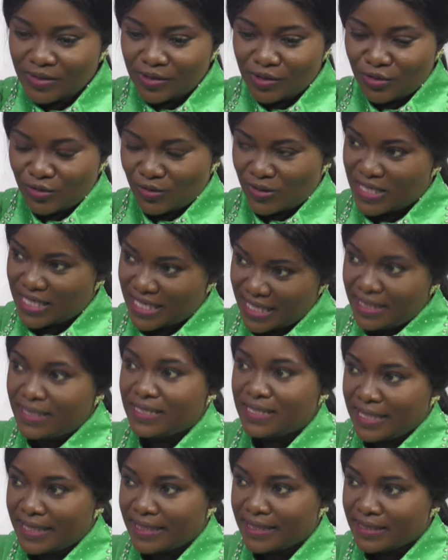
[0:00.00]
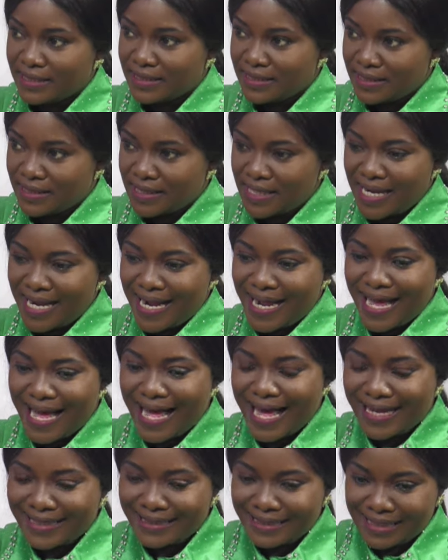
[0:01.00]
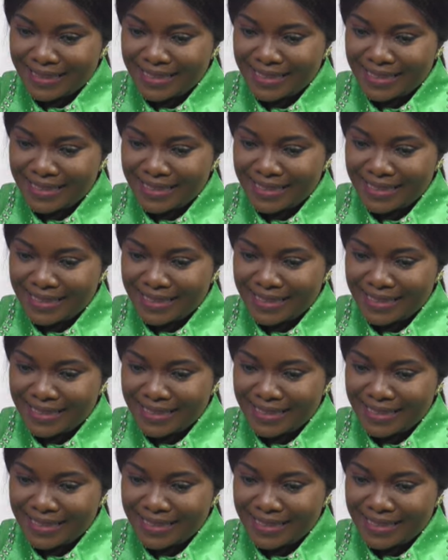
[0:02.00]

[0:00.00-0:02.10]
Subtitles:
So these things are